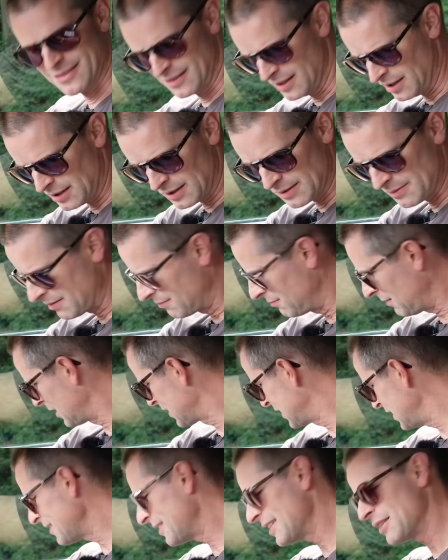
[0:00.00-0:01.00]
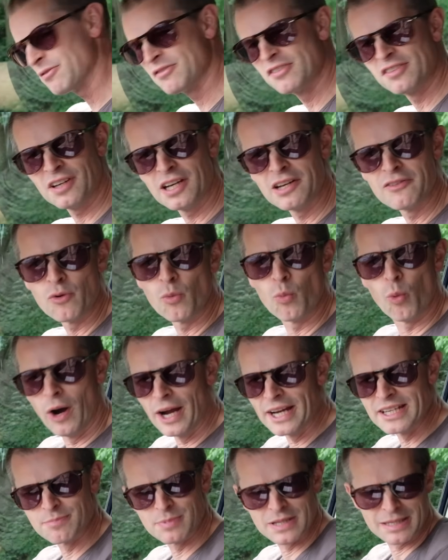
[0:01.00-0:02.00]
I'm guessing it's designed for
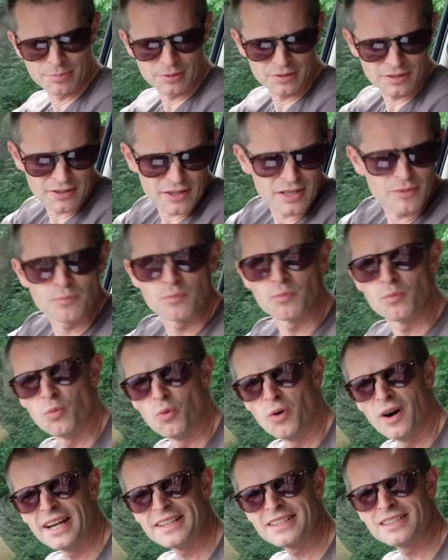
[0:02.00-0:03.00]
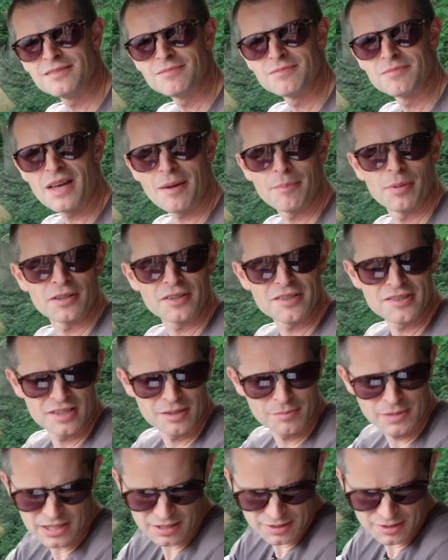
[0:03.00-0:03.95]
wide people. Are they wide in that part of Germany?